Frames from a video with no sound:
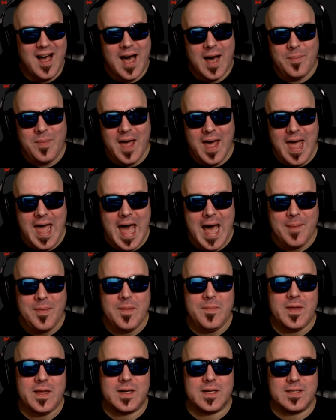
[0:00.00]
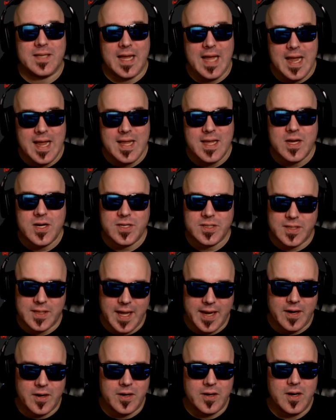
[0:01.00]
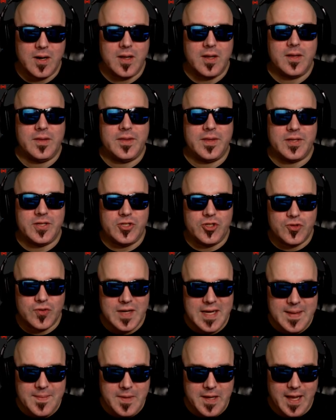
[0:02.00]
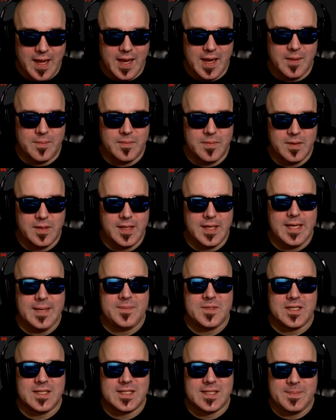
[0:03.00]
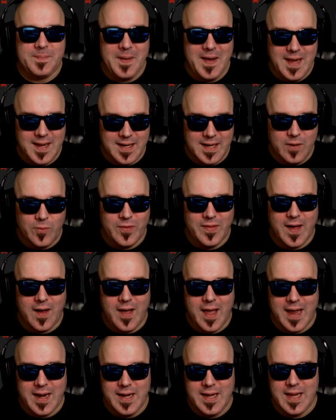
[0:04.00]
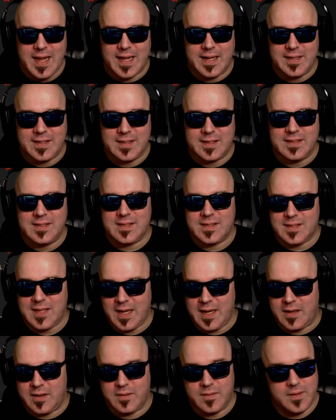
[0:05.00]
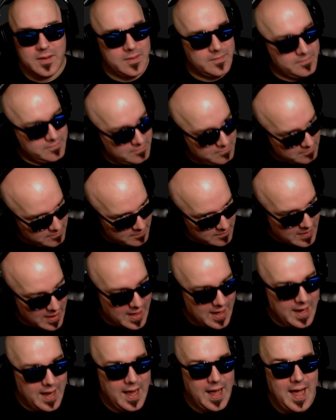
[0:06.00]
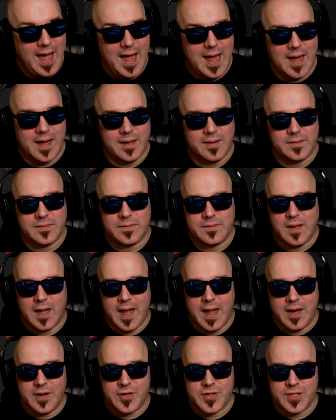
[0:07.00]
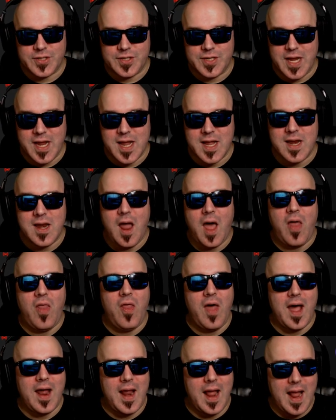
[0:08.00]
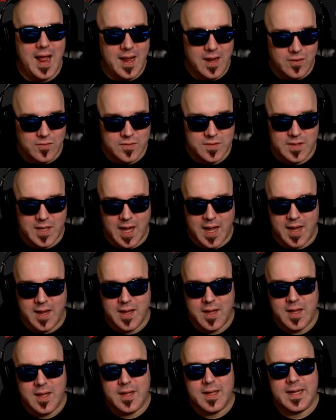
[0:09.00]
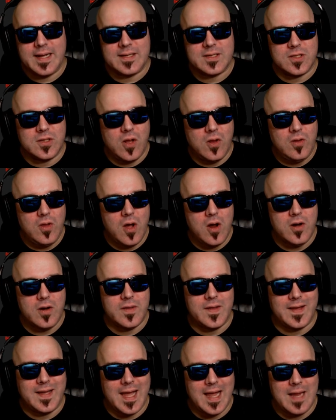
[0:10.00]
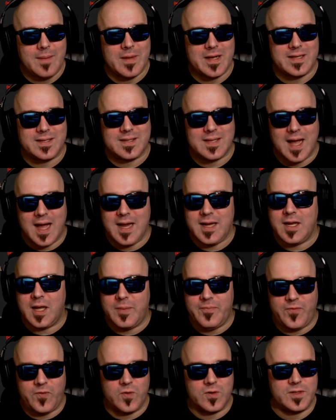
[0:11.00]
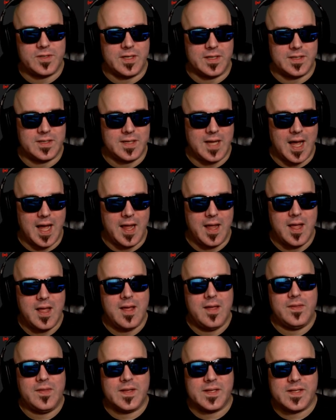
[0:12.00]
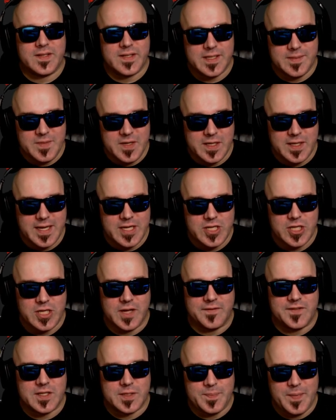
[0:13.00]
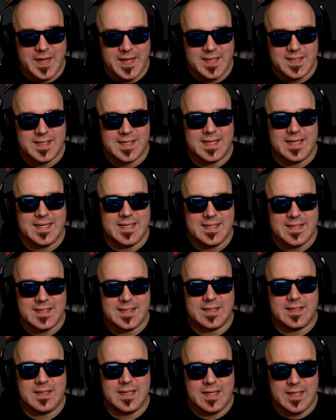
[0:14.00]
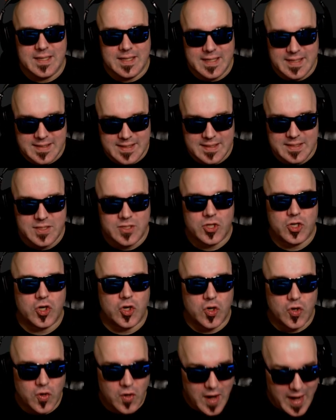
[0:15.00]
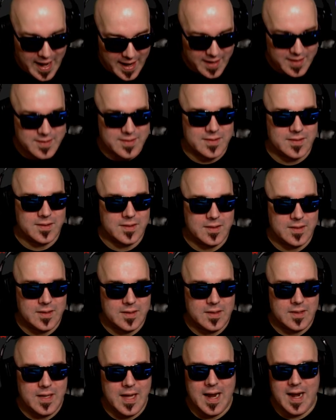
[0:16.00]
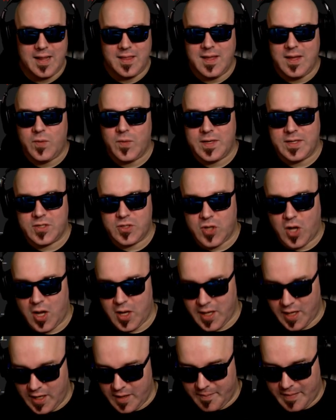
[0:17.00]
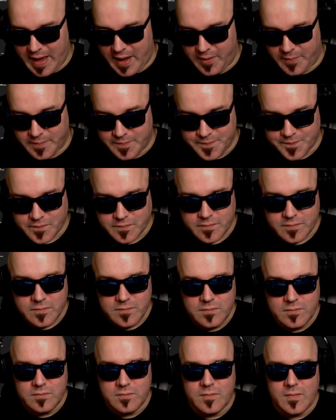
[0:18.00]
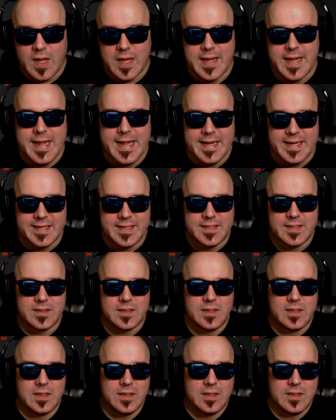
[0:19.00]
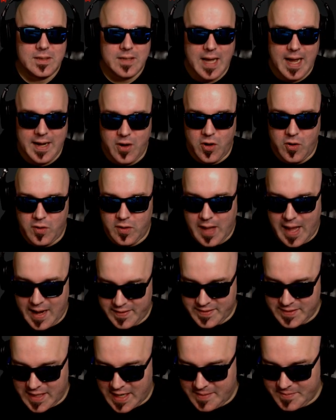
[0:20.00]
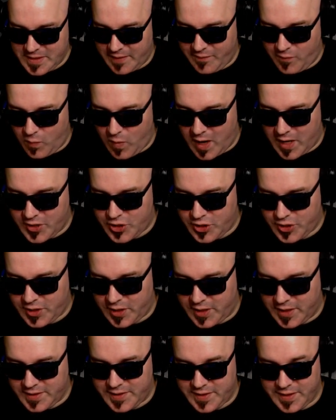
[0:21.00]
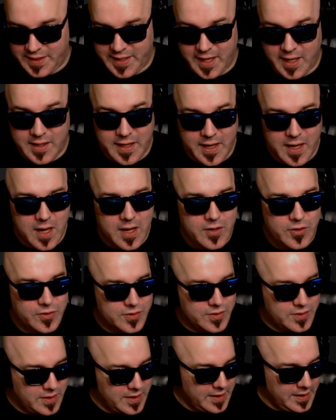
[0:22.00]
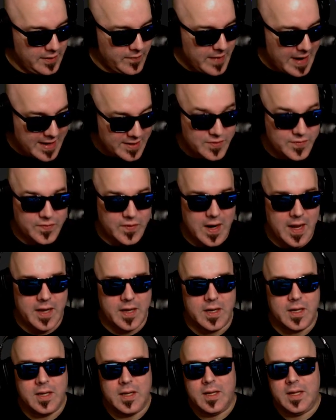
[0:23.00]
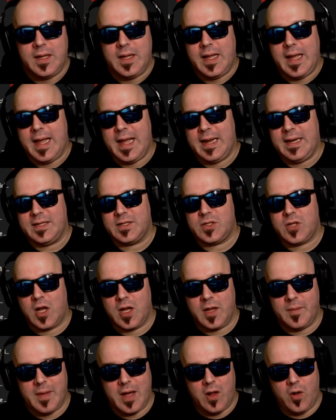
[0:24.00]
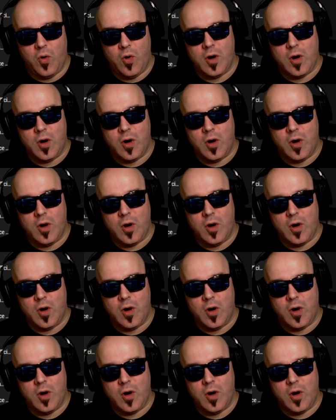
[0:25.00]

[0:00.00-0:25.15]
I'm not happy because 8 years later, the dream game keeps expanding without any end in sight. Aha! I understand that angle, Sky. It's no longer the game I signed up for, says Sky. The simulation of space isn't correct. And I think what he's talking about is I know a lot of times I've watched Sigelion, who's Erad's friend, and he's talking about